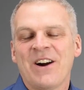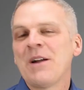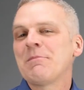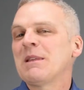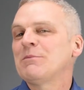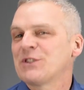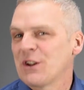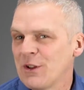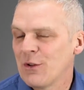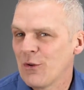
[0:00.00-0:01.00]
Hi, my name is
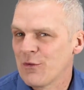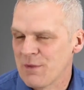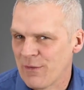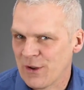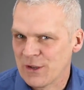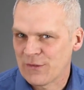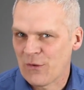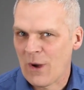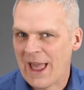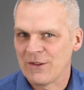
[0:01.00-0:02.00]
Tony Law from Your First
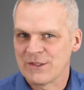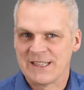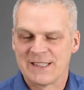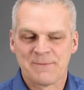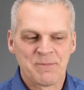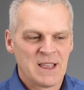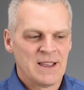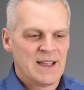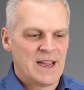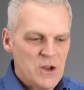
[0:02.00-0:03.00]
Four Houses.
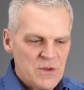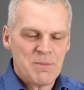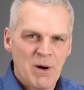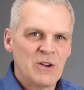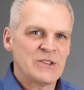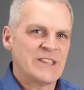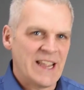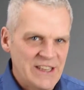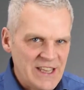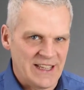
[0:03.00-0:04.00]
And over the past
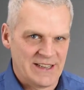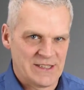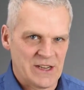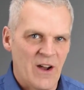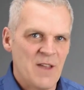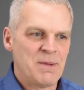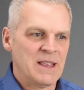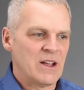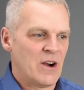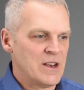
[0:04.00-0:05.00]
10 years, I've
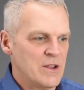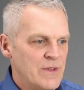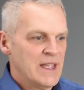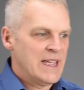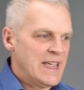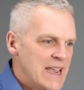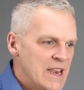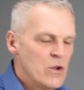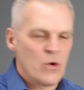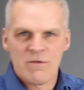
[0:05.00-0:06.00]
been kind of
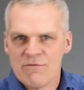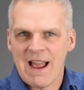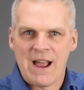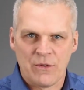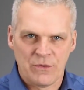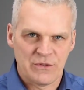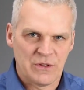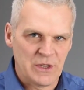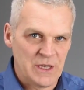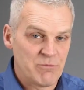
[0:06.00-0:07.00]
in or around
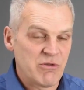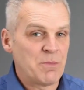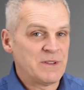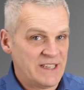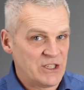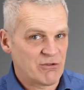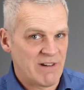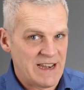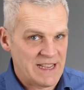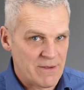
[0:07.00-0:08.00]
the property
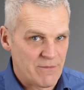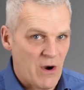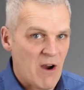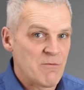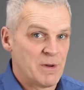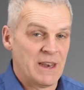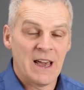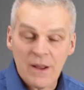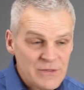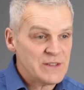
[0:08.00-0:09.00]
training environment,
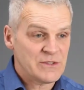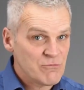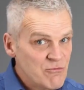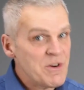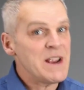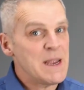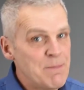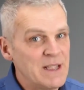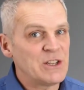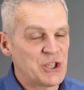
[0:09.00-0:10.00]
and I've seen some really
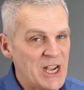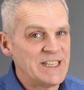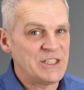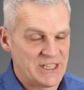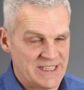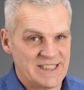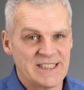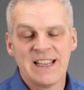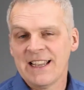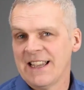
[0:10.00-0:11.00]
big
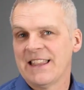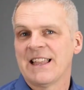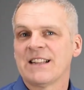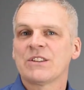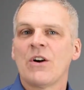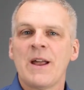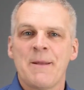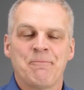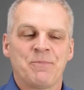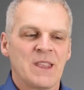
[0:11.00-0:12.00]
changes in that time.